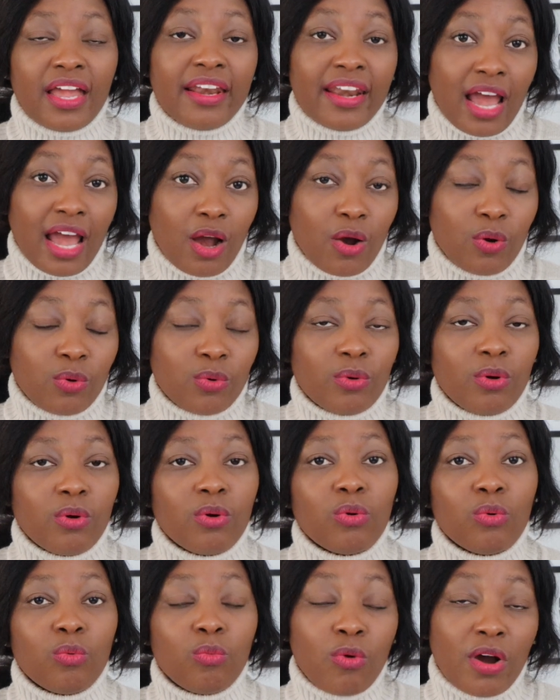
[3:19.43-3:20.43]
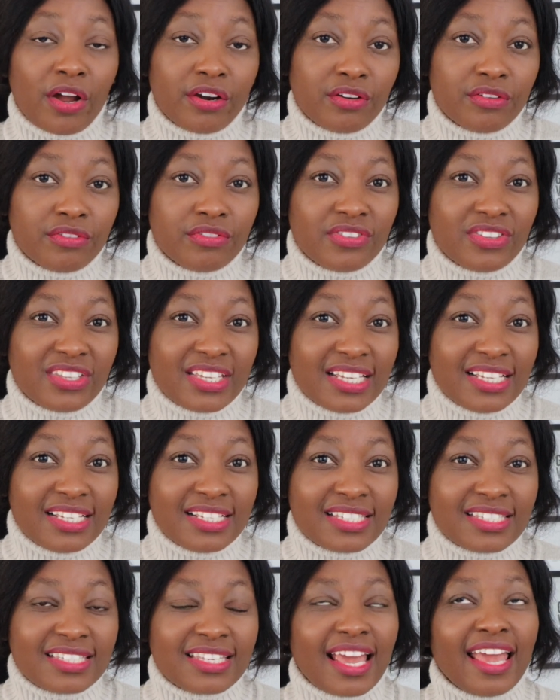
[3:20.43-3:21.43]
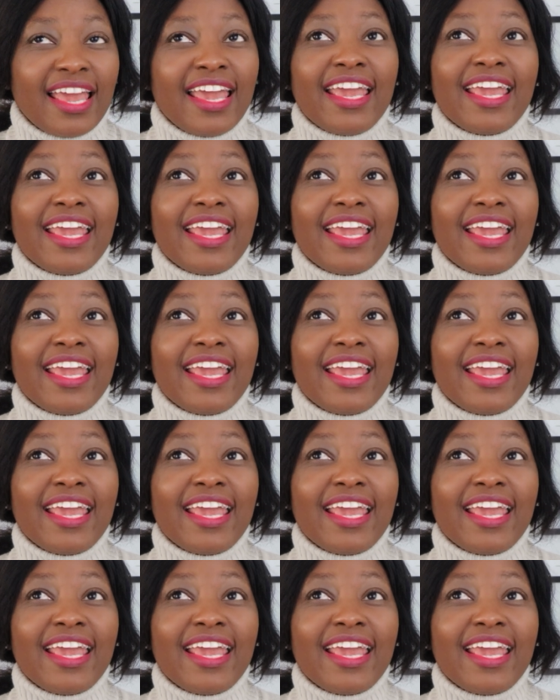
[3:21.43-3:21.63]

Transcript: Now, one of these